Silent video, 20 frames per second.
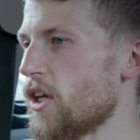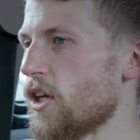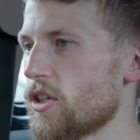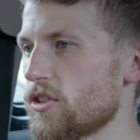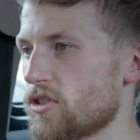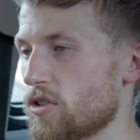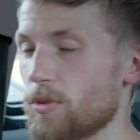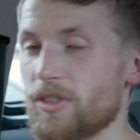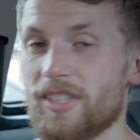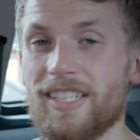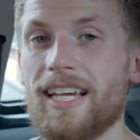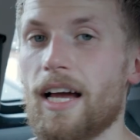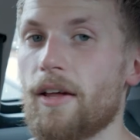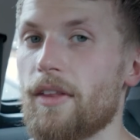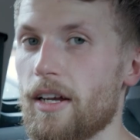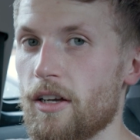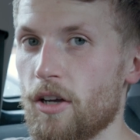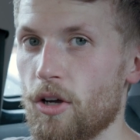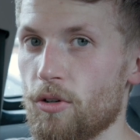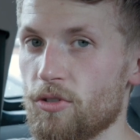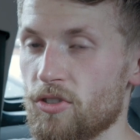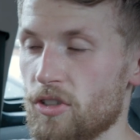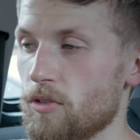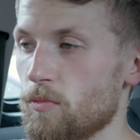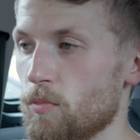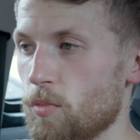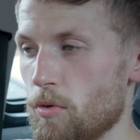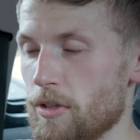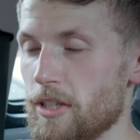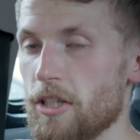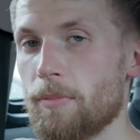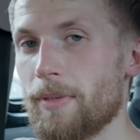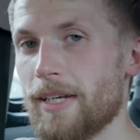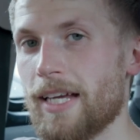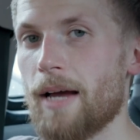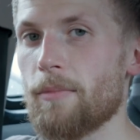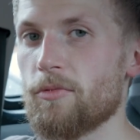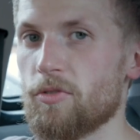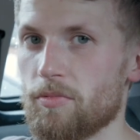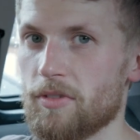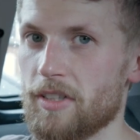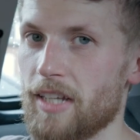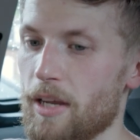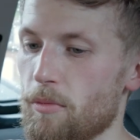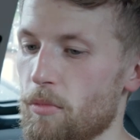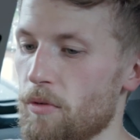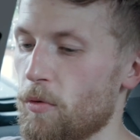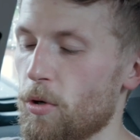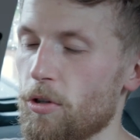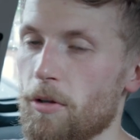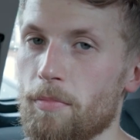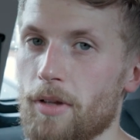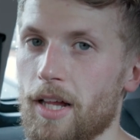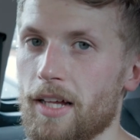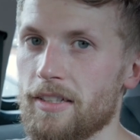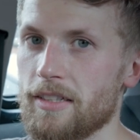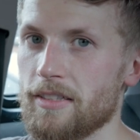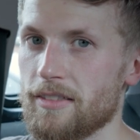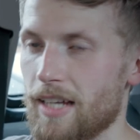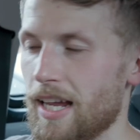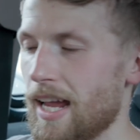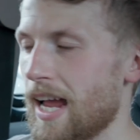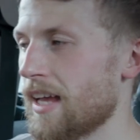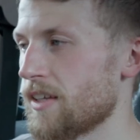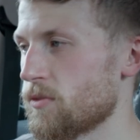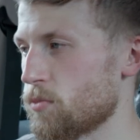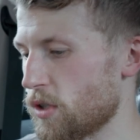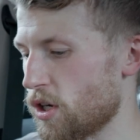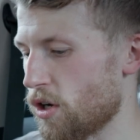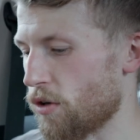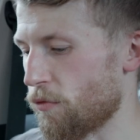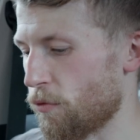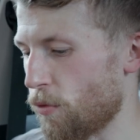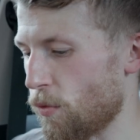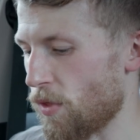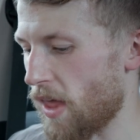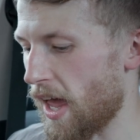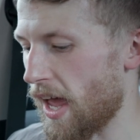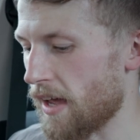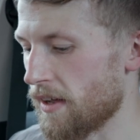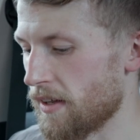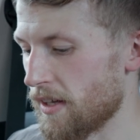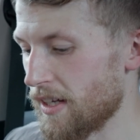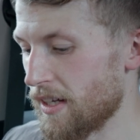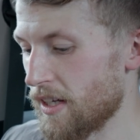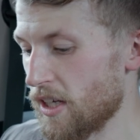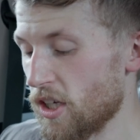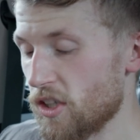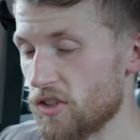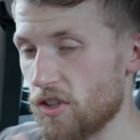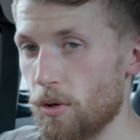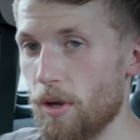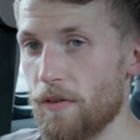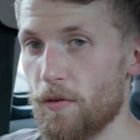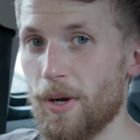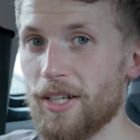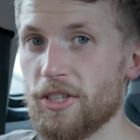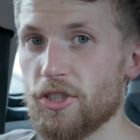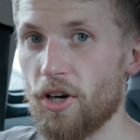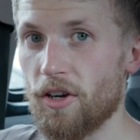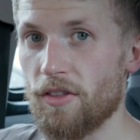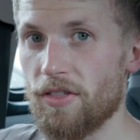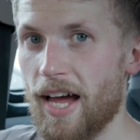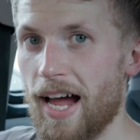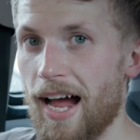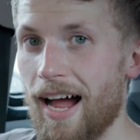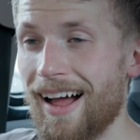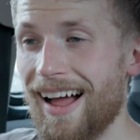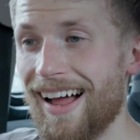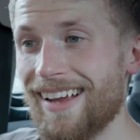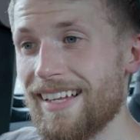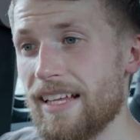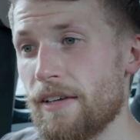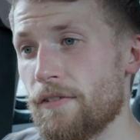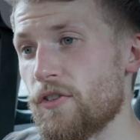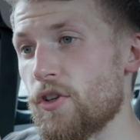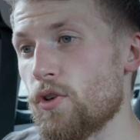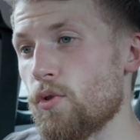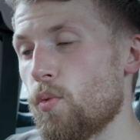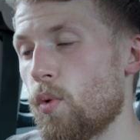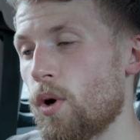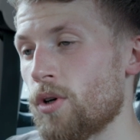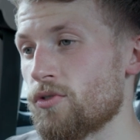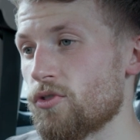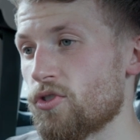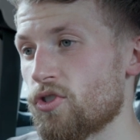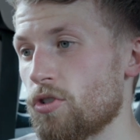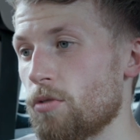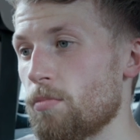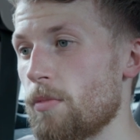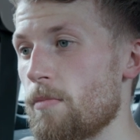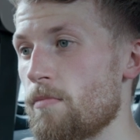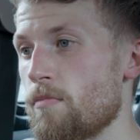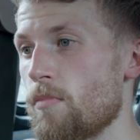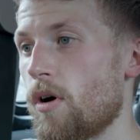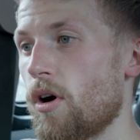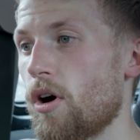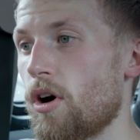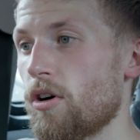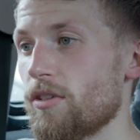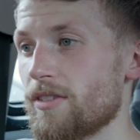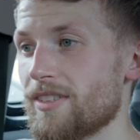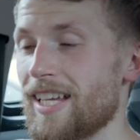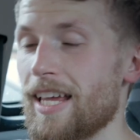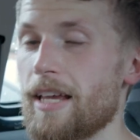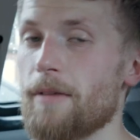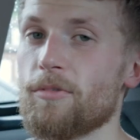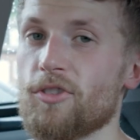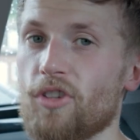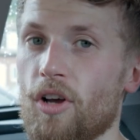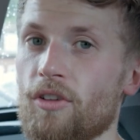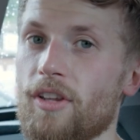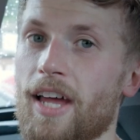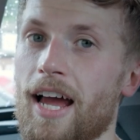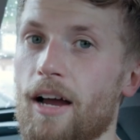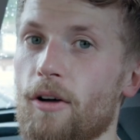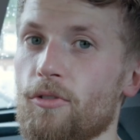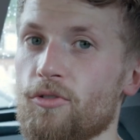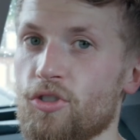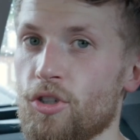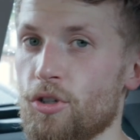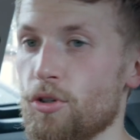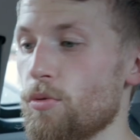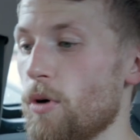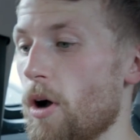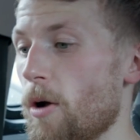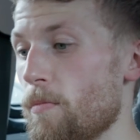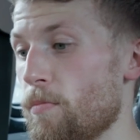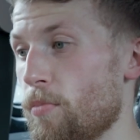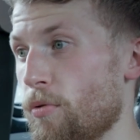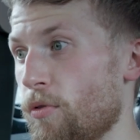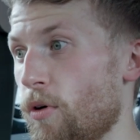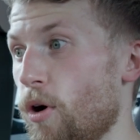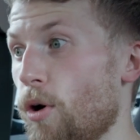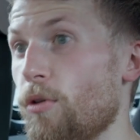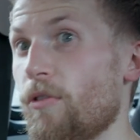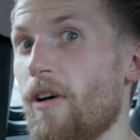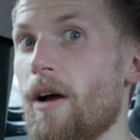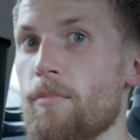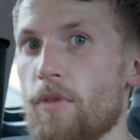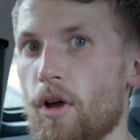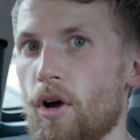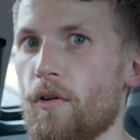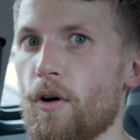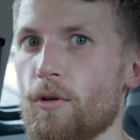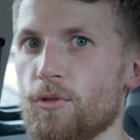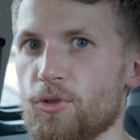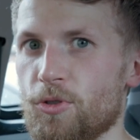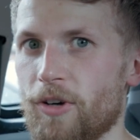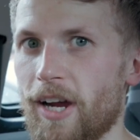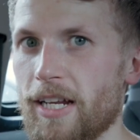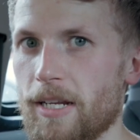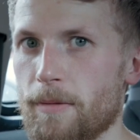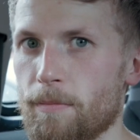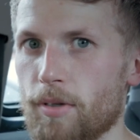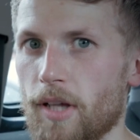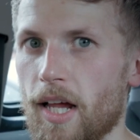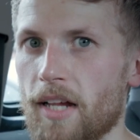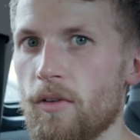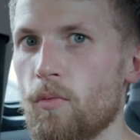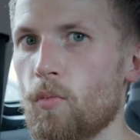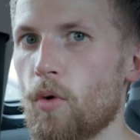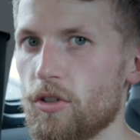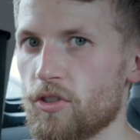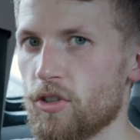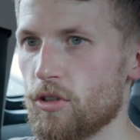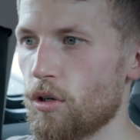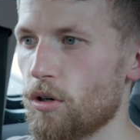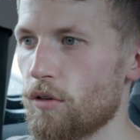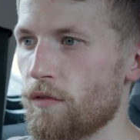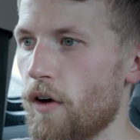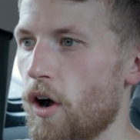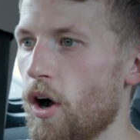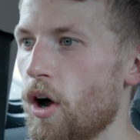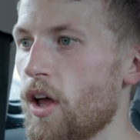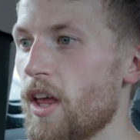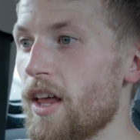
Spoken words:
So we'll see how that goes, and you'll be kept up to date with what the plan is as we go through there. So if you enjoyed that, and if you want some more tips on how to program your own training plan and what to look for,